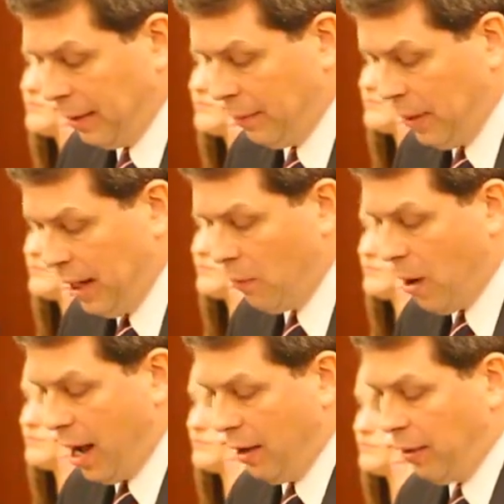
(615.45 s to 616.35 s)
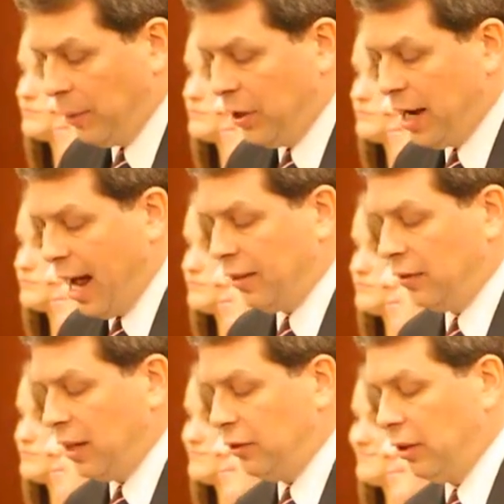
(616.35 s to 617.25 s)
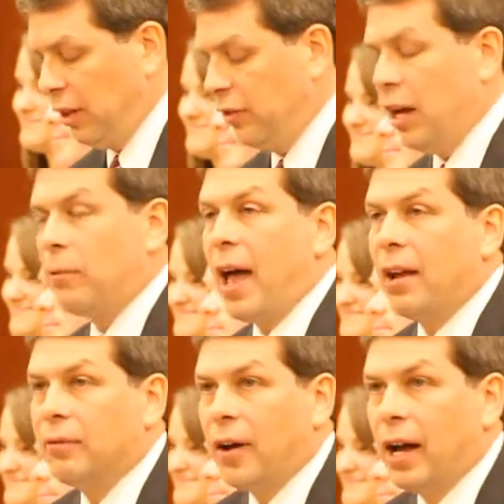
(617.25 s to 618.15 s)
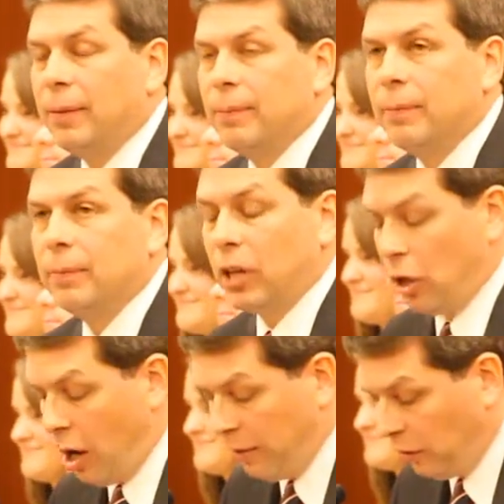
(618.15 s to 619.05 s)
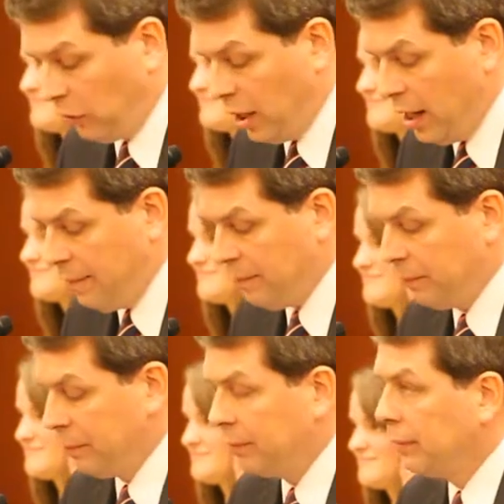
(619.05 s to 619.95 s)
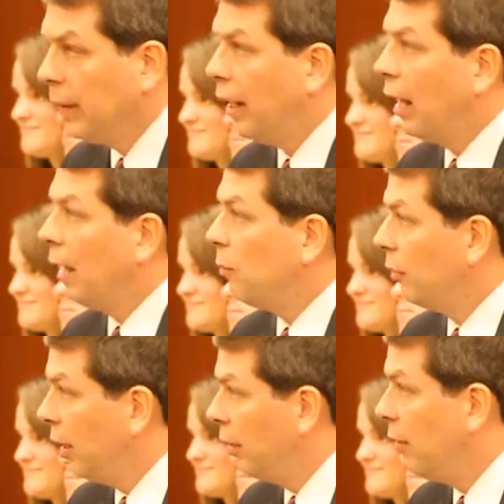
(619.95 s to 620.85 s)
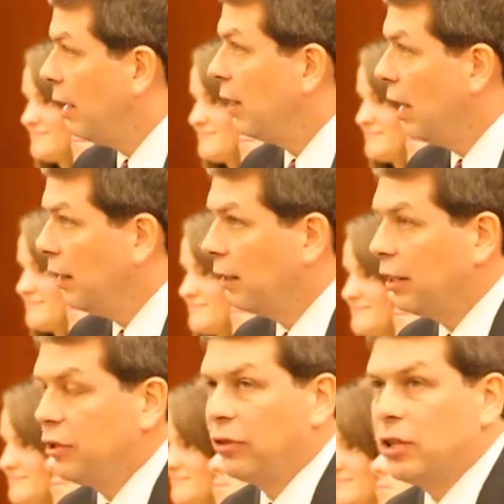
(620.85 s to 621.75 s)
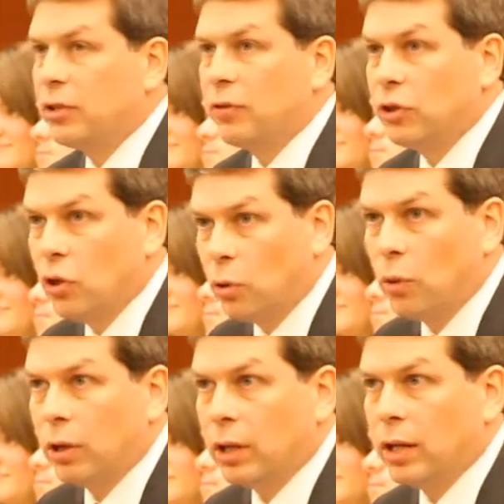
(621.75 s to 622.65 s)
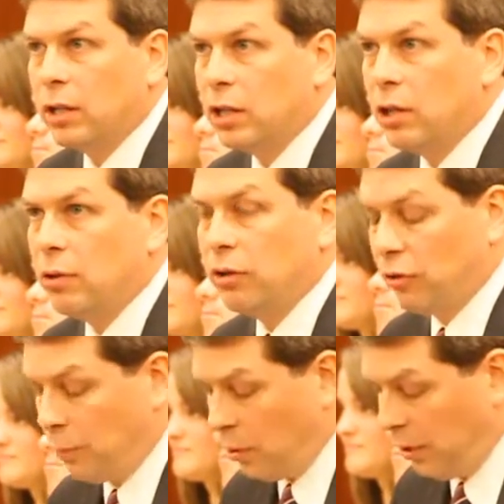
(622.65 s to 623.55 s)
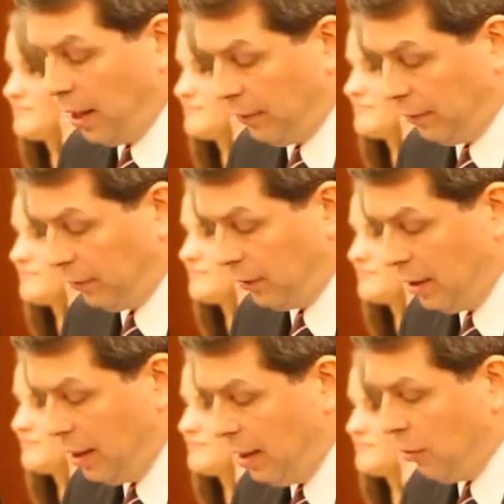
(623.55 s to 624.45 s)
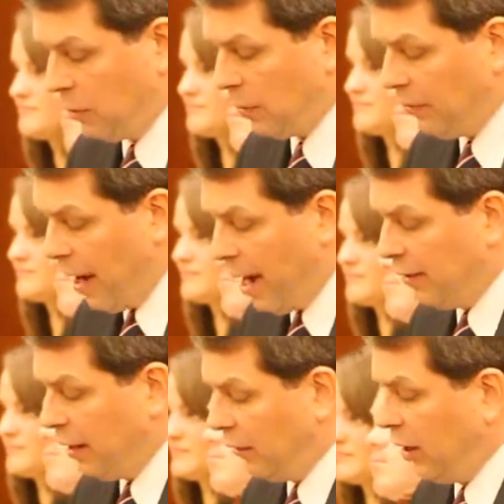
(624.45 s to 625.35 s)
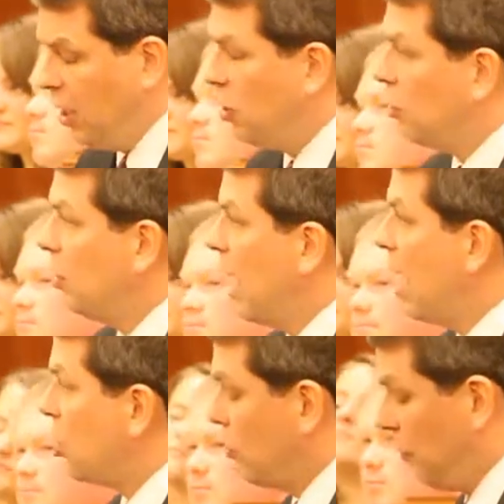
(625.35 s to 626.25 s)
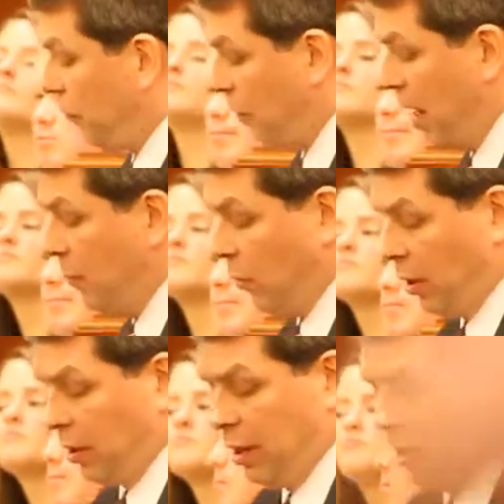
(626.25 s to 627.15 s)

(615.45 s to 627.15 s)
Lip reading: Meanwhile, the United States still has not ratified the law of the sea, and I will tell you, I thank the legislature for your work in continuing to support the efforts, which provides us international framework